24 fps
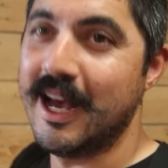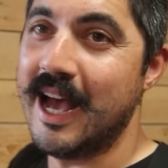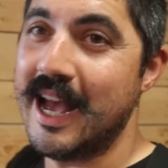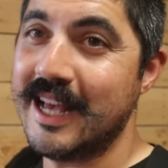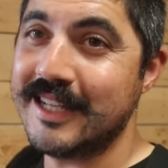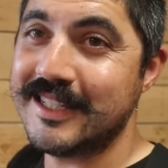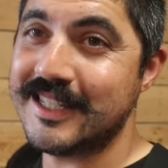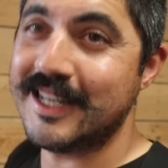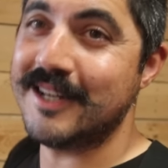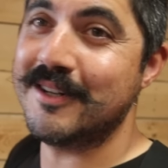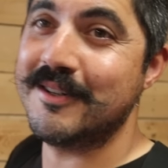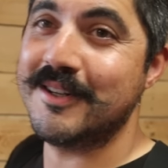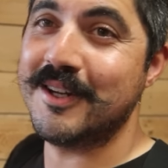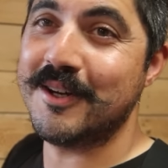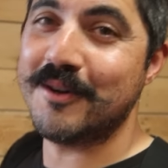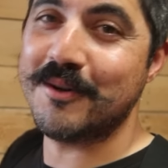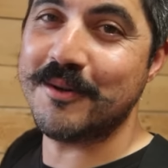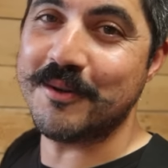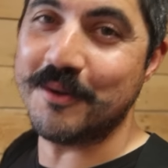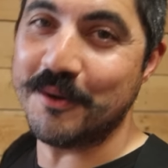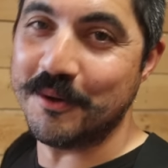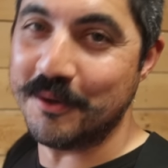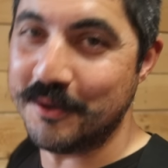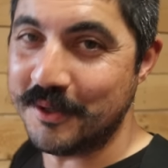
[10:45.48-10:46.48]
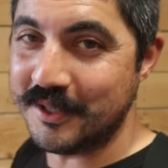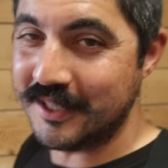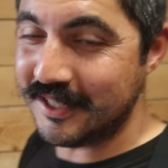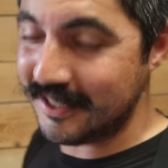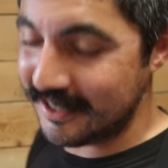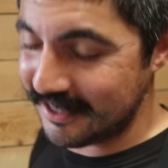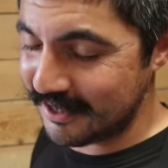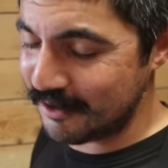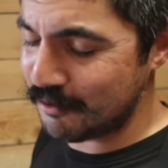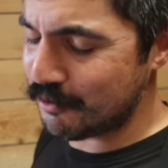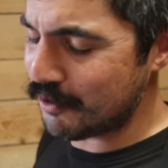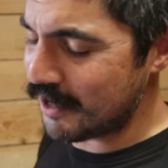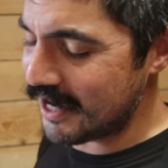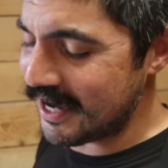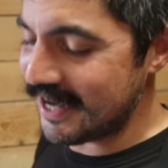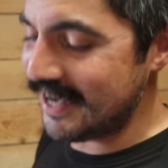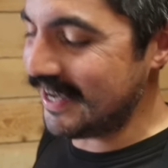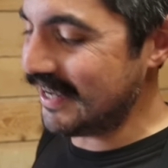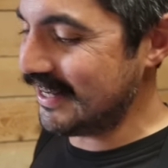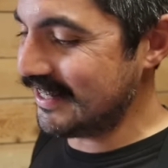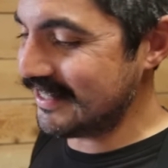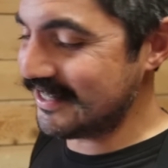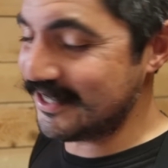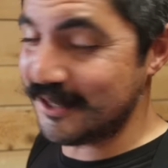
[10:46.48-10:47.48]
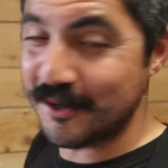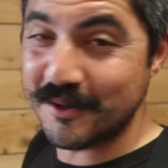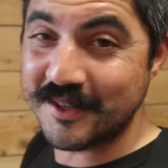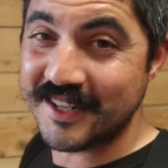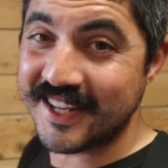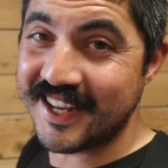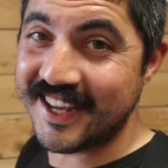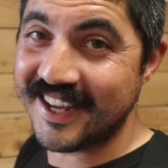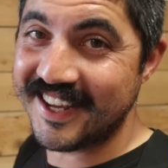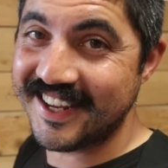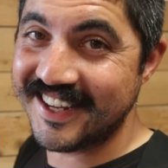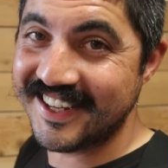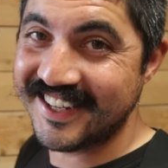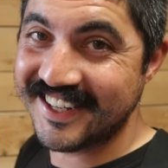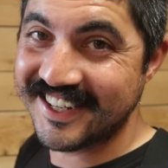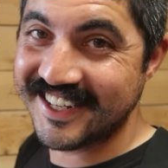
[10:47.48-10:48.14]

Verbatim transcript: I sound old and wise, don't I?